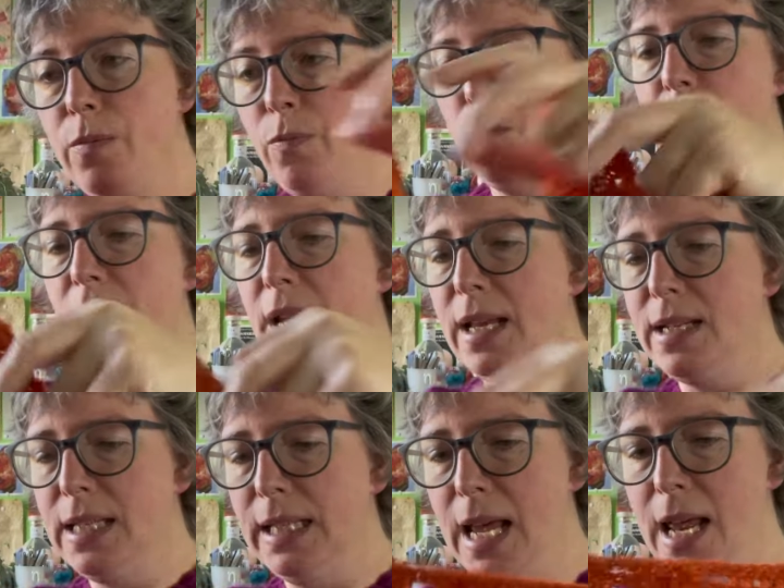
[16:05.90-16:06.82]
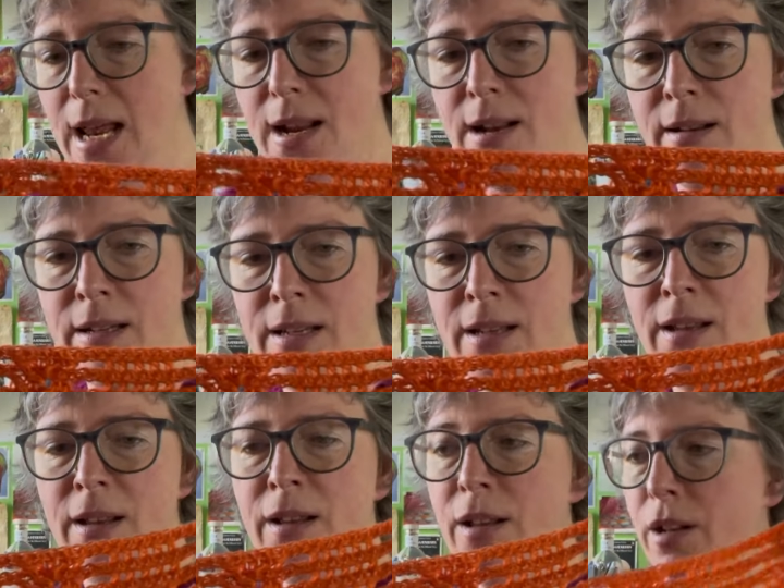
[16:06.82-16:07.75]
when I get to the end
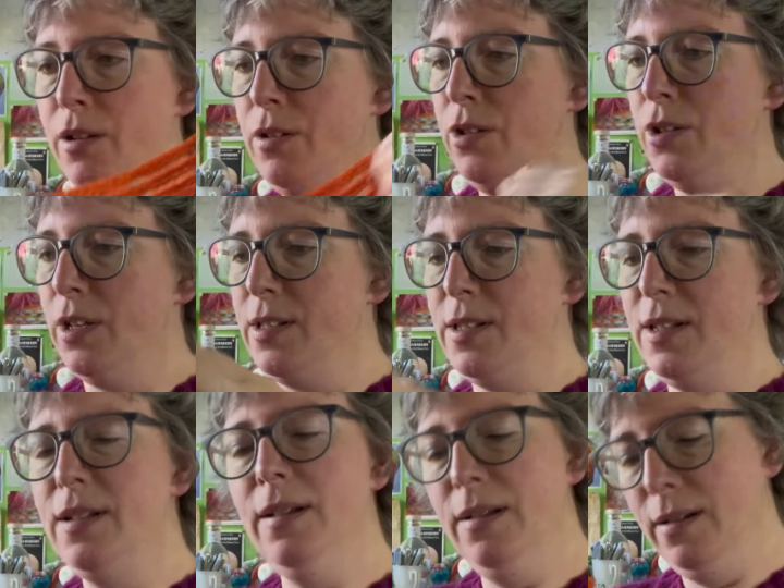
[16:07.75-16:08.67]
to just